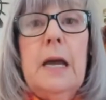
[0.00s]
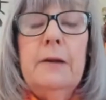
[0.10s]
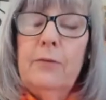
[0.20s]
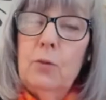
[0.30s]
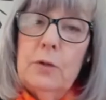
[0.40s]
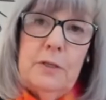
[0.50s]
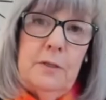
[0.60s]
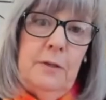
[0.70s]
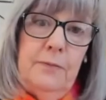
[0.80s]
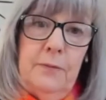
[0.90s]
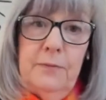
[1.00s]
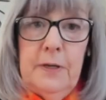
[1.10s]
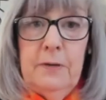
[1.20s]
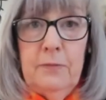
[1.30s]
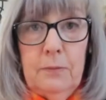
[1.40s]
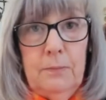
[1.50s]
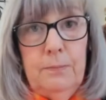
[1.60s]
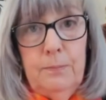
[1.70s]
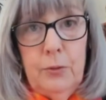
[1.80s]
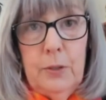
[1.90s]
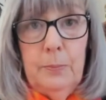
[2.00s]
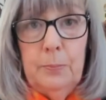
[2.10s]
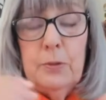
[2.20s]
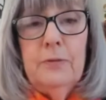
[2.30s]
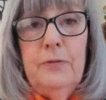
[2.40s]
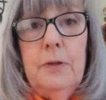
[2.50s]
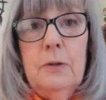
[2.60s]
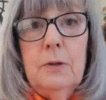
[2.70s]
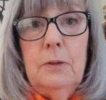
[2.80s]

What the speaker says: And of course, if you've ever put up a bird feeder,